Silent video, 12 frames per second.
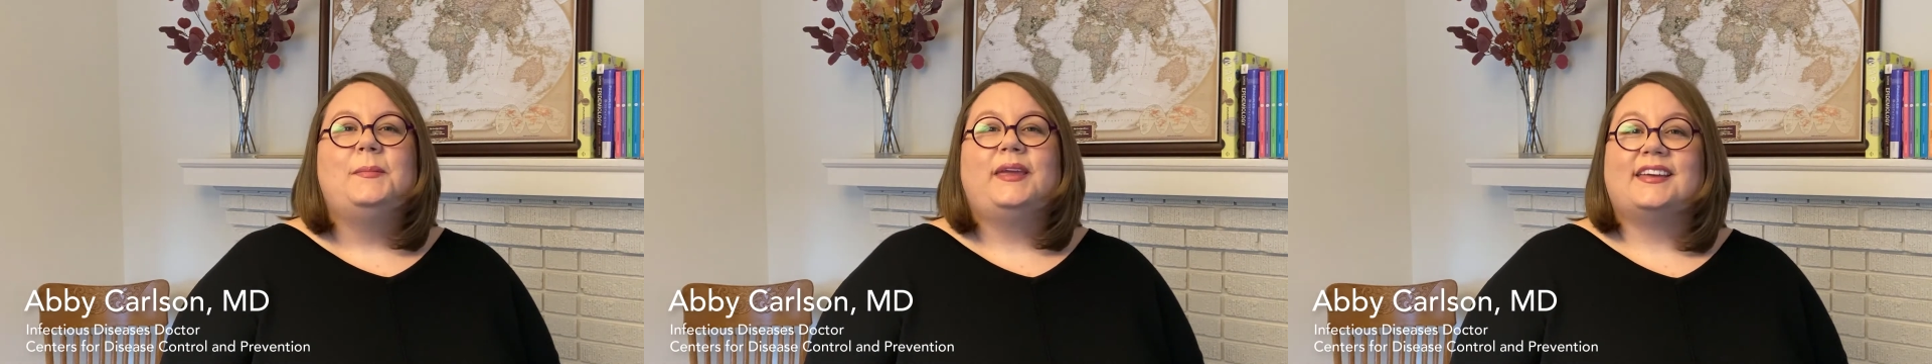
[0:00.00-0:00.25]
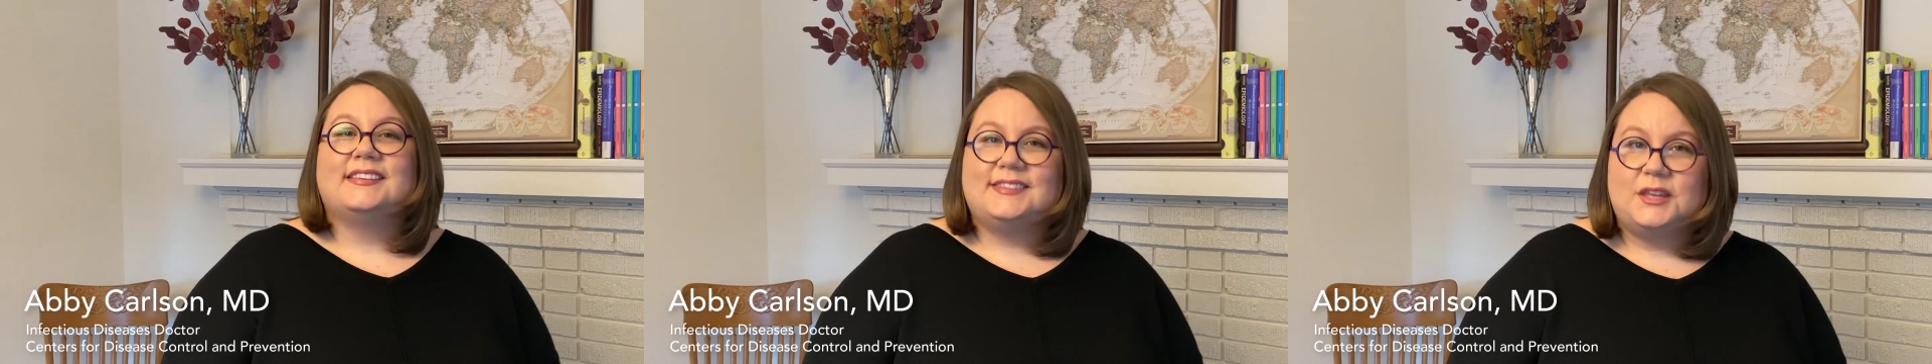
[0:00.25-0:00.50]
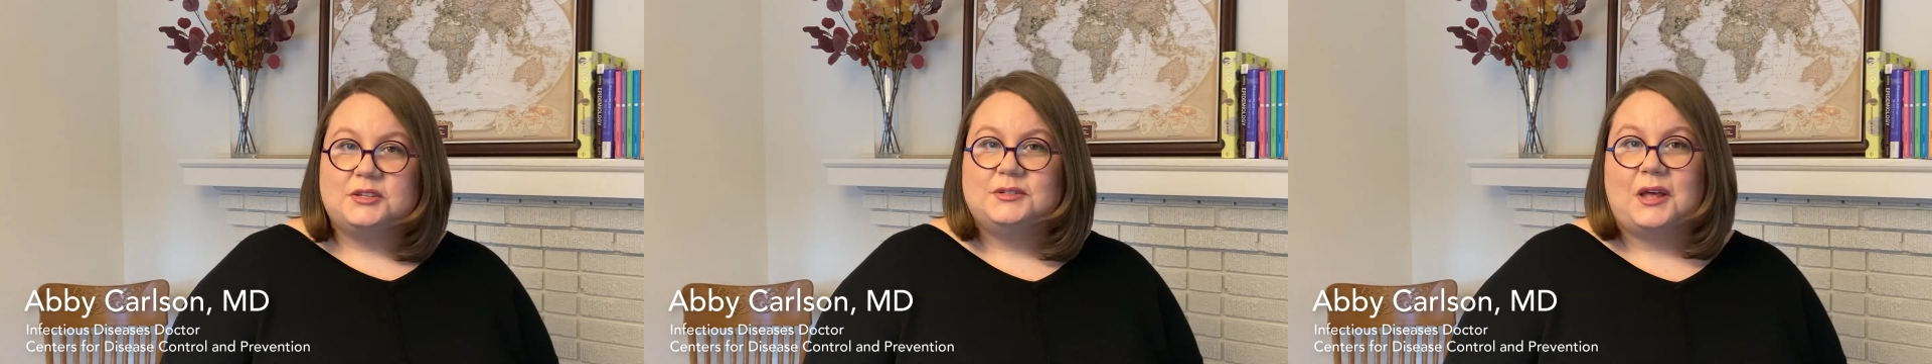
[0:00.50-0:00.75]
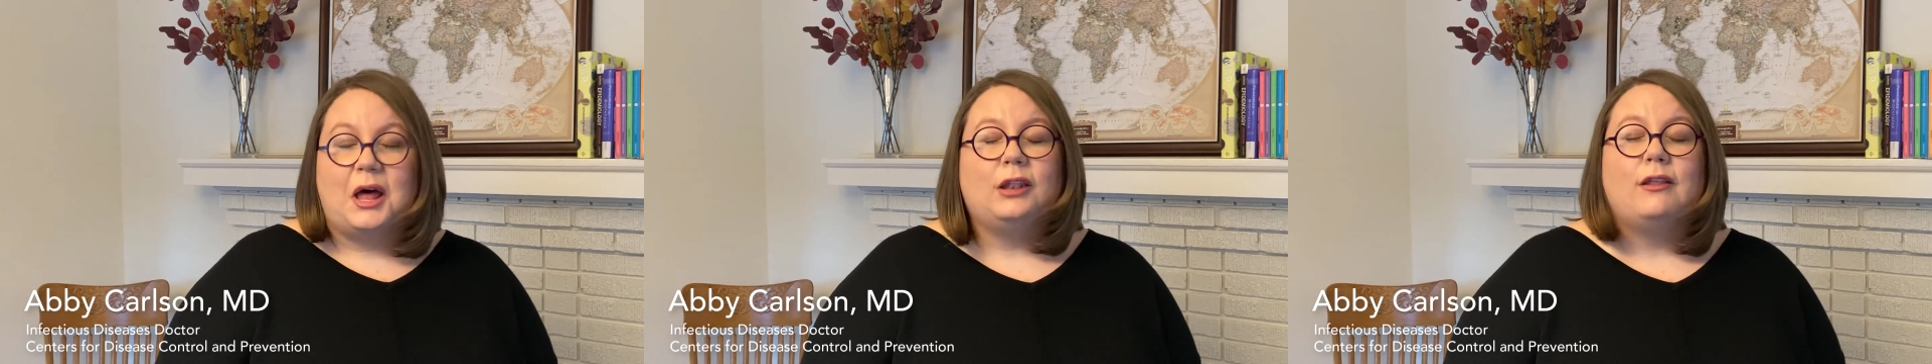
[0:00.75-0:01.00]
because
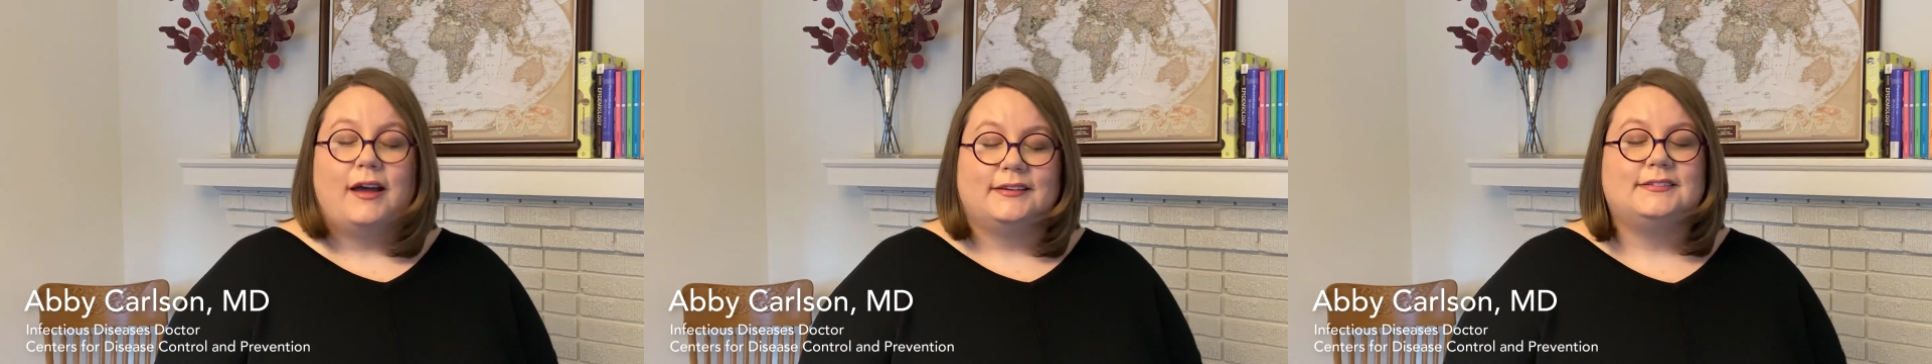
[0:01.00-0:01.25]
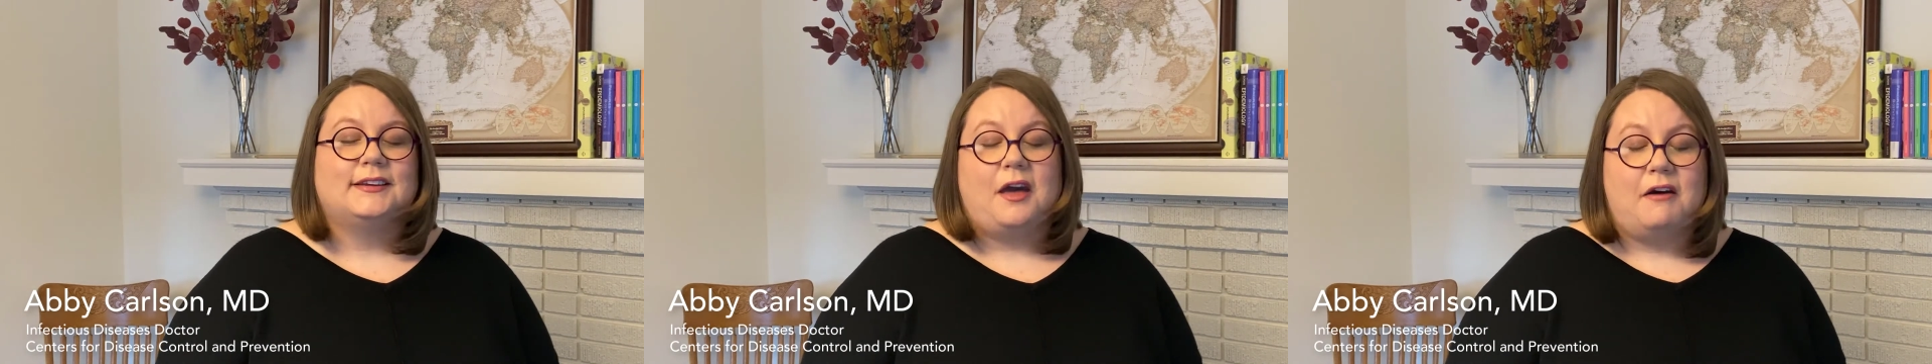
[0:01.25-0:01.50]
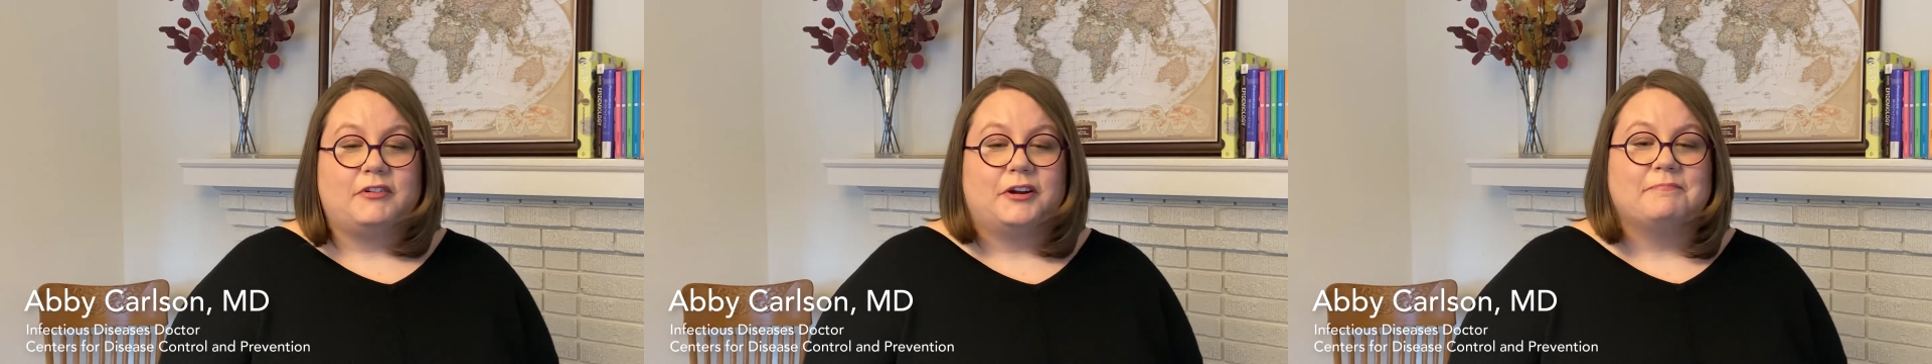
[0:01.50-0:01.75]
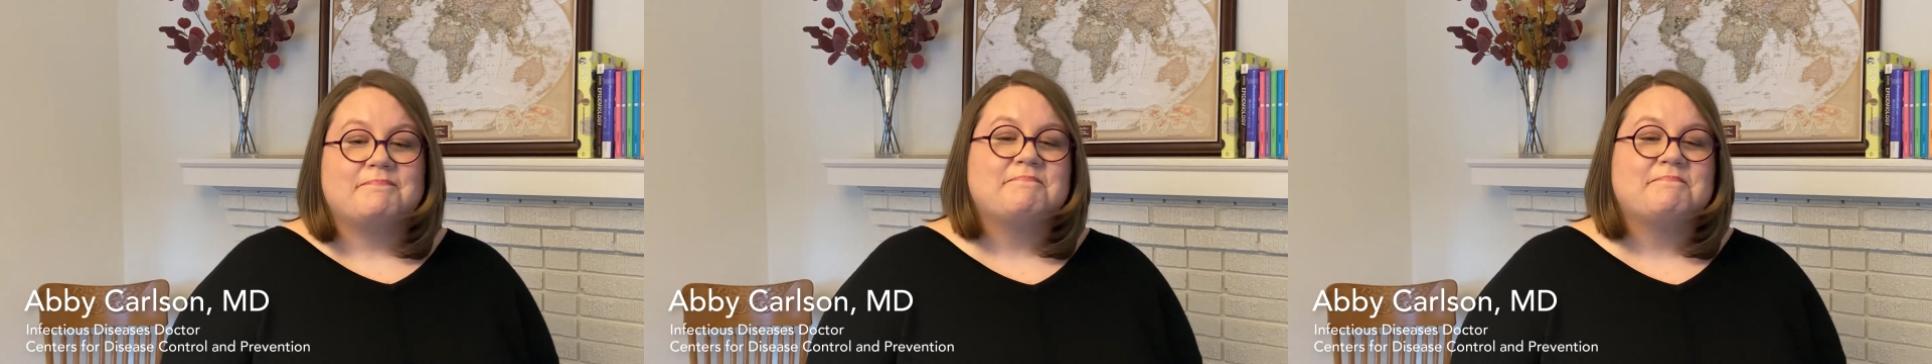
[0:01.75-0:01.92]
there's a lot to cover.